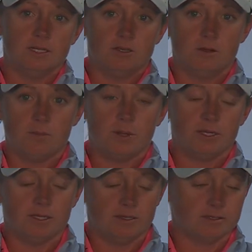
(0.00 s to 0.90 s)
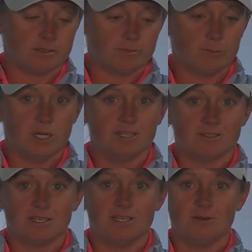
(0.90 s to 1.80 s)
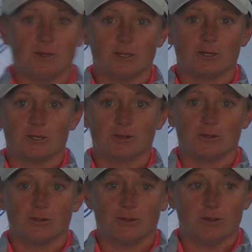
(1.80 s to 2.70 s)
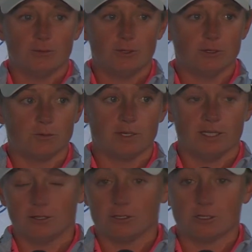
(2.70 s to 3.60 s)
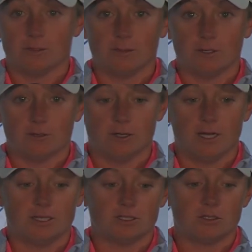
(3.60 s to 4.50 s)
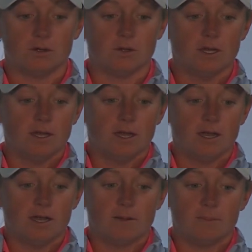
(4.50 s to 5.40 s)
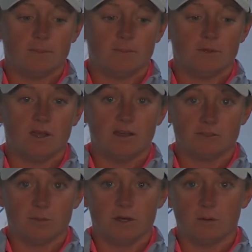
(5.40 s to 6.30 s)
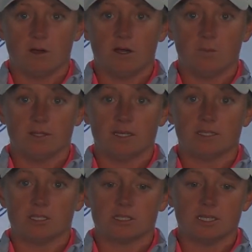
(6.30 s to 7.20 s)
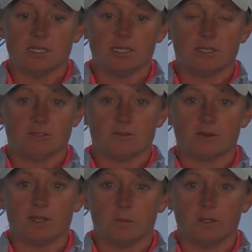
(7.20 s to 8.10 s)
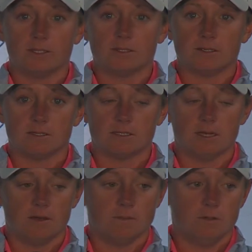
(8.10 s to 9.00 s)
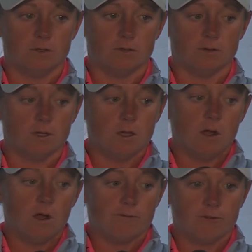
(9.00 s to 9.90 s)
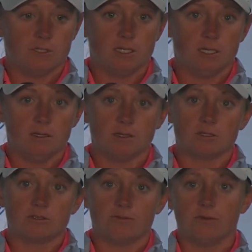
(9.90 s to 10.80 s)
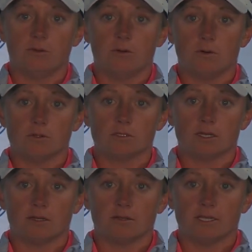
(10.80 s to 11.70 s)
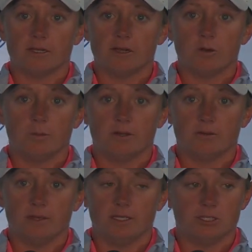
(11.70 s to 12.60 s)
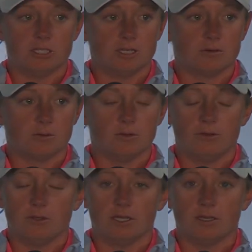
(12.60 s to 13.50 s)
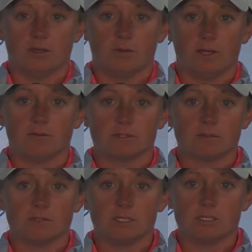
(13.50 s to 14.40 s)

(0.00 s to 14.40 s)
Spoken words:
You know, putting's key when you're winning a tournament or not. So you have to putt well, but then just hitting it to the right places. You're off the tee, there's a few holes that are narrow, but in general, you can get away with some tee